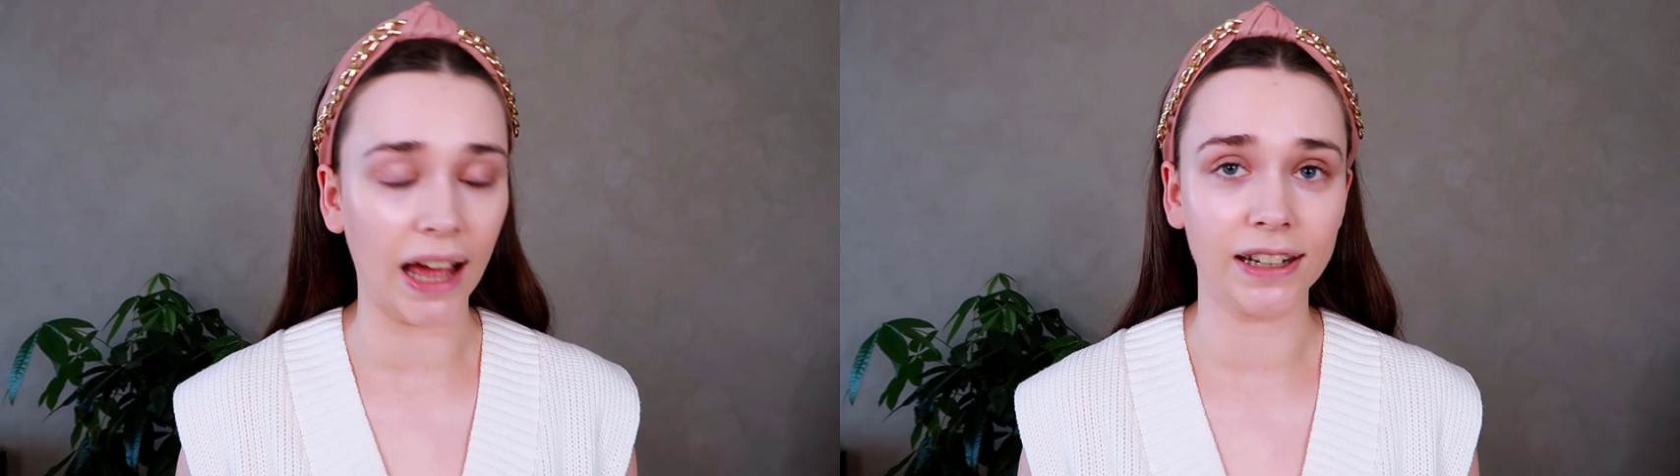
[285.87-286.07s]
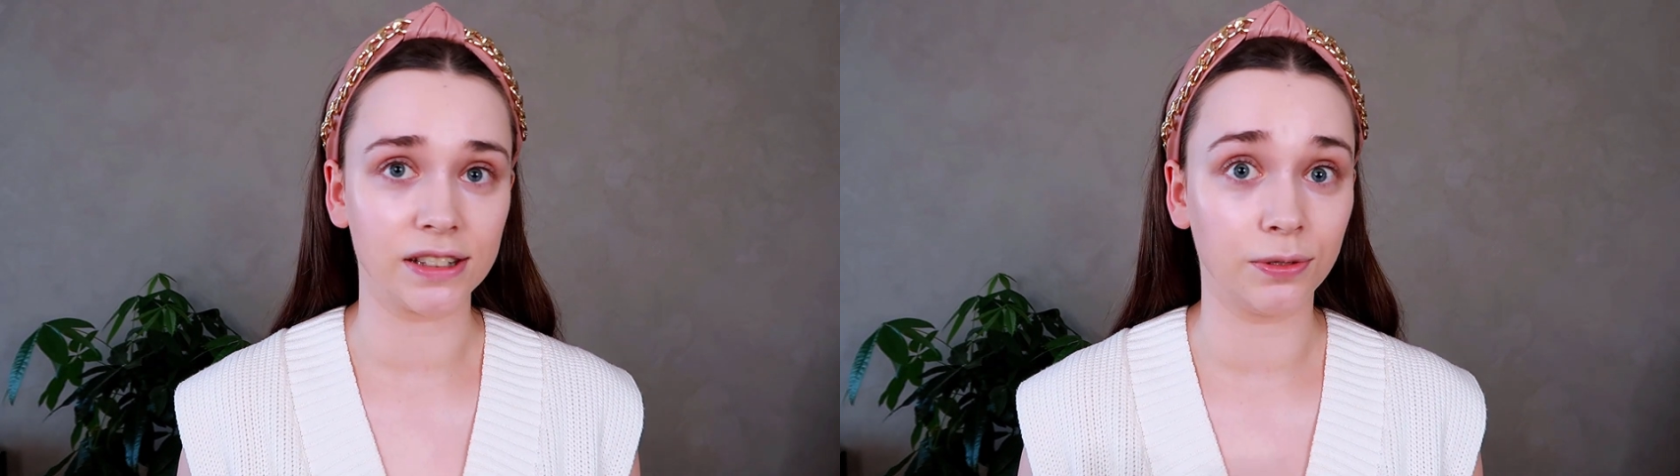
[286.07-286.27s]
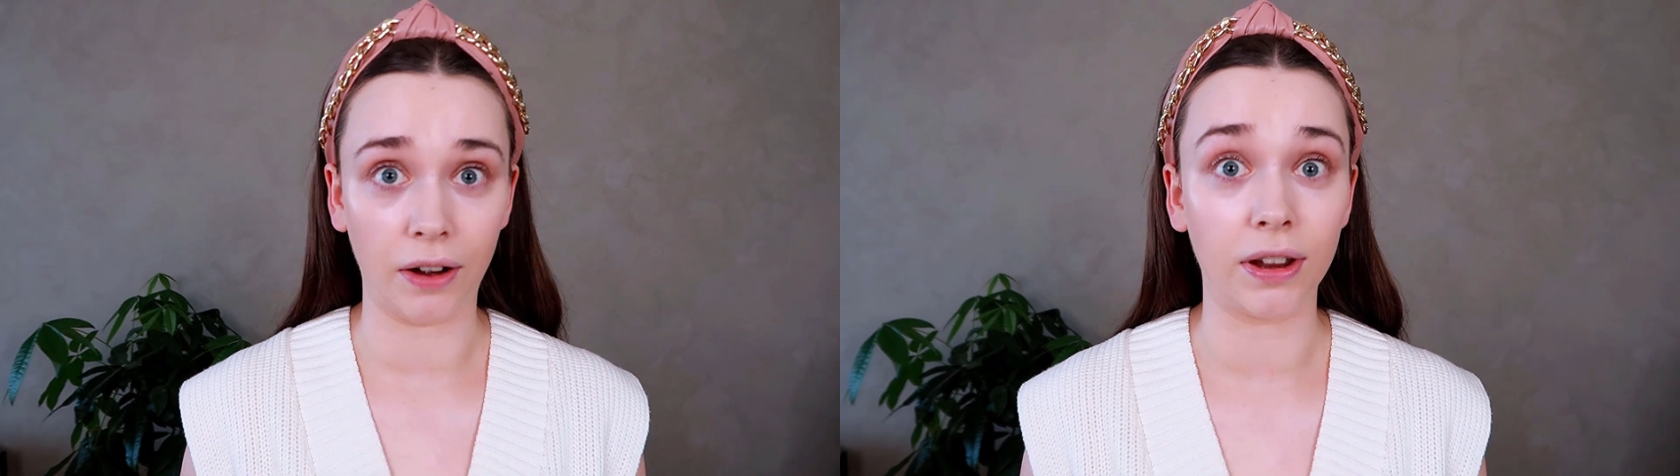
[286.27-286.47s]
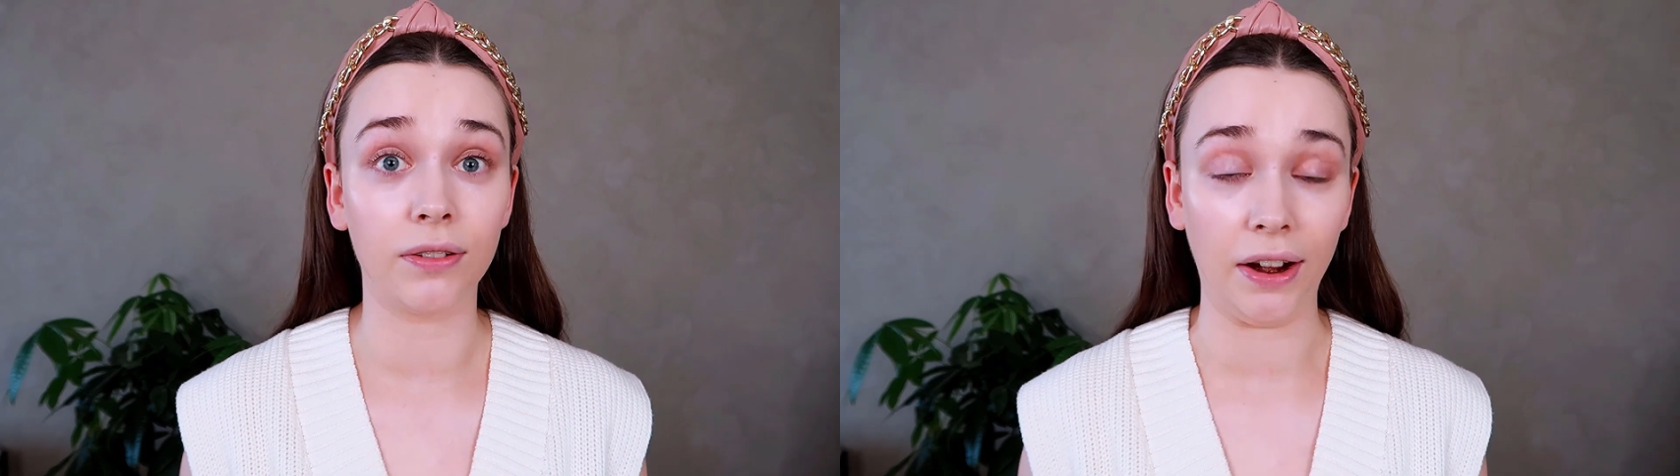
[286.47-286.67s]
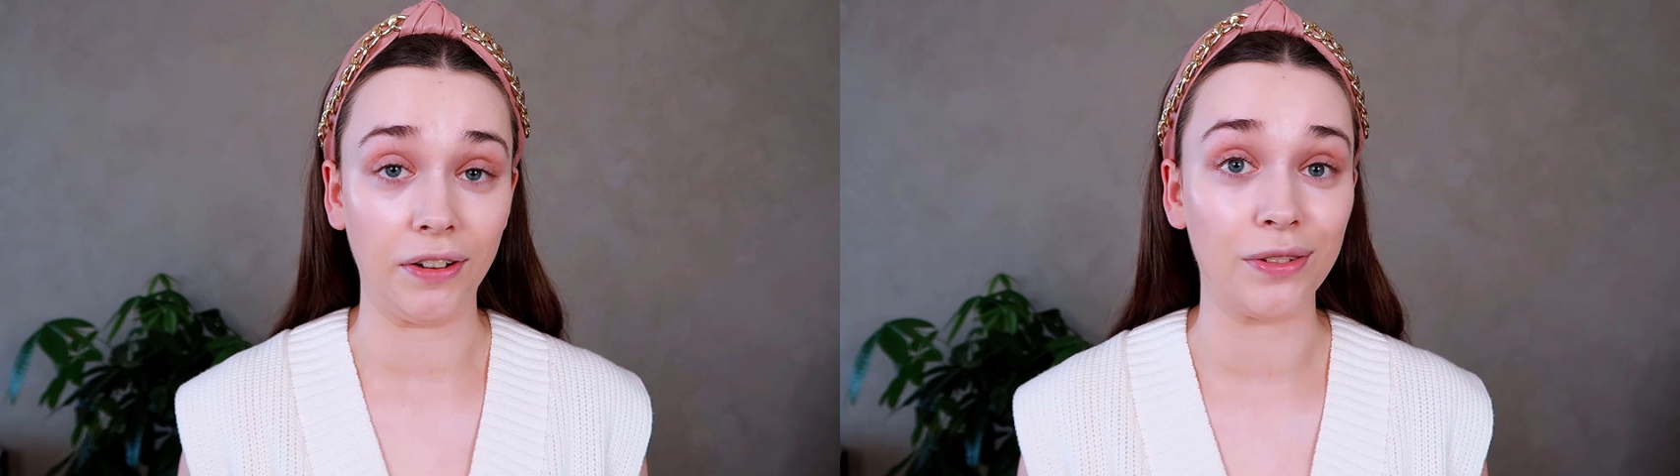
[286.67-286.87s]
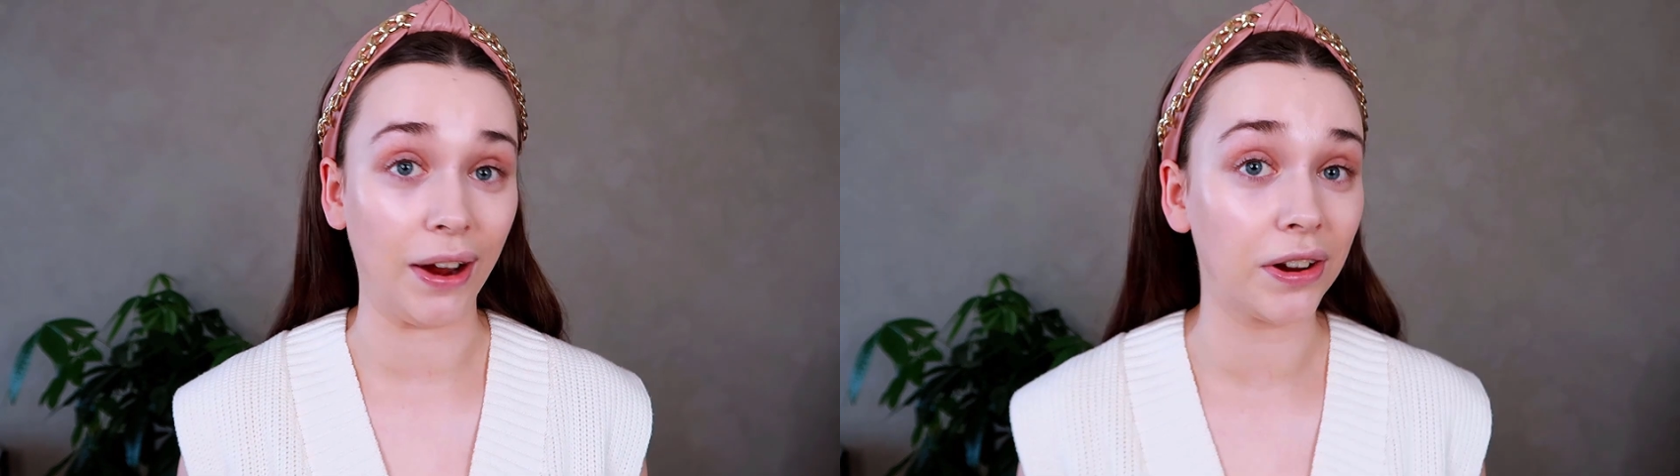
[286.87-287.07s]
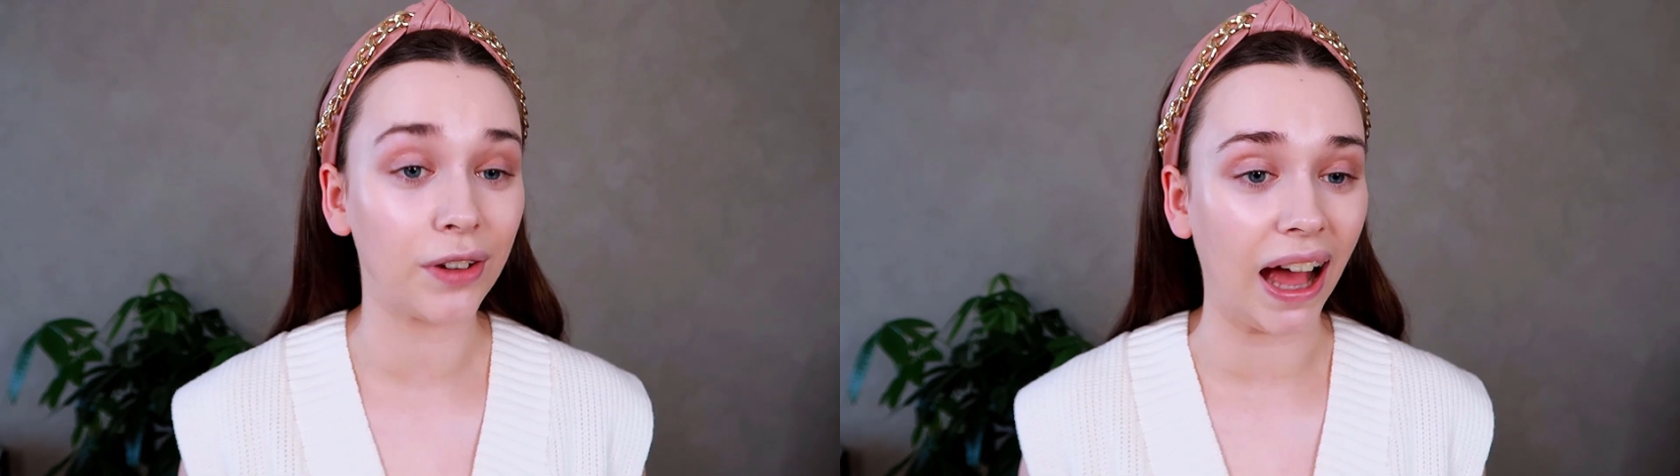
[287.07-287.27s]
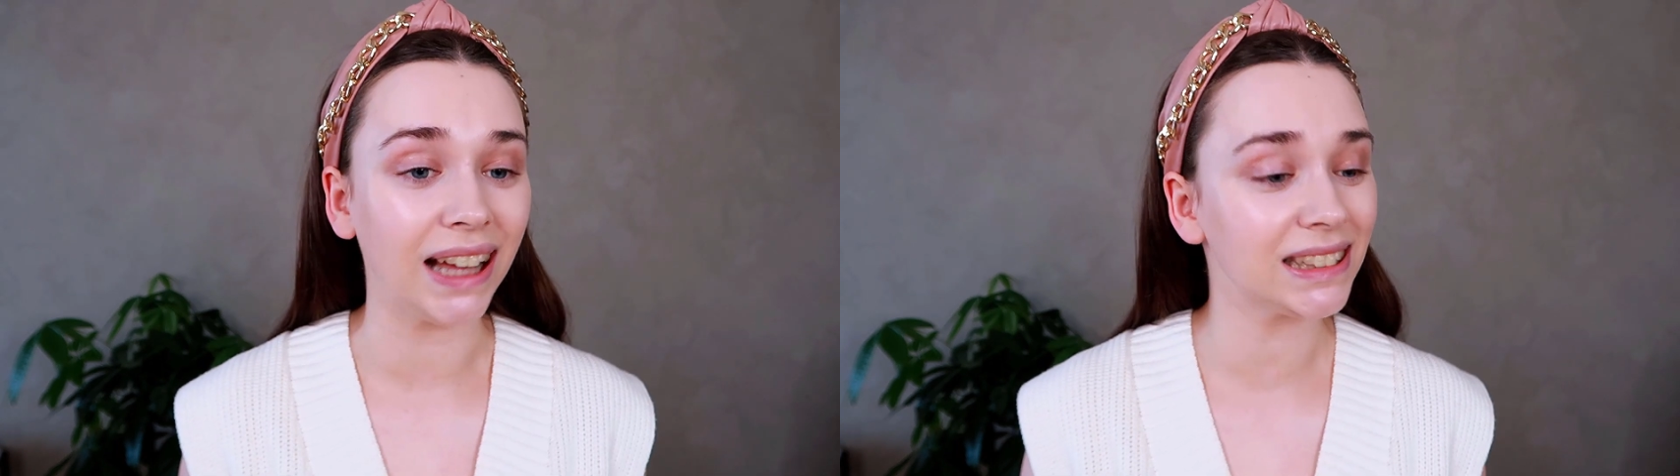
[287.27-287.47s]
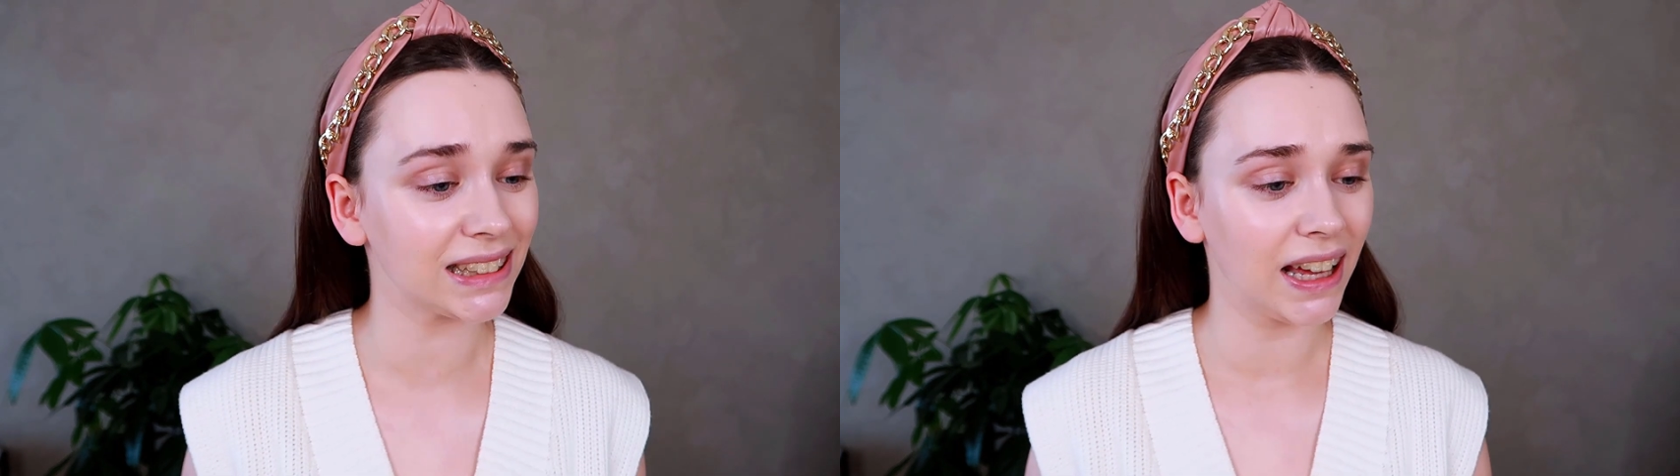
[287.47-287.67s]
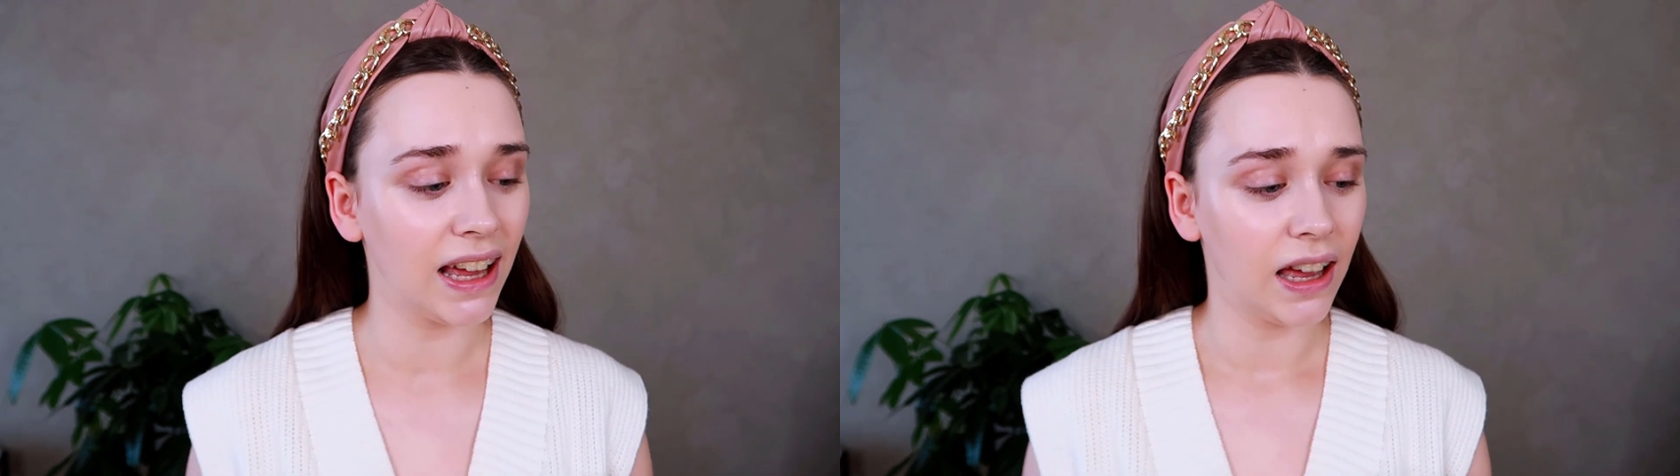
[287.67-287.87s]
and it's very fast.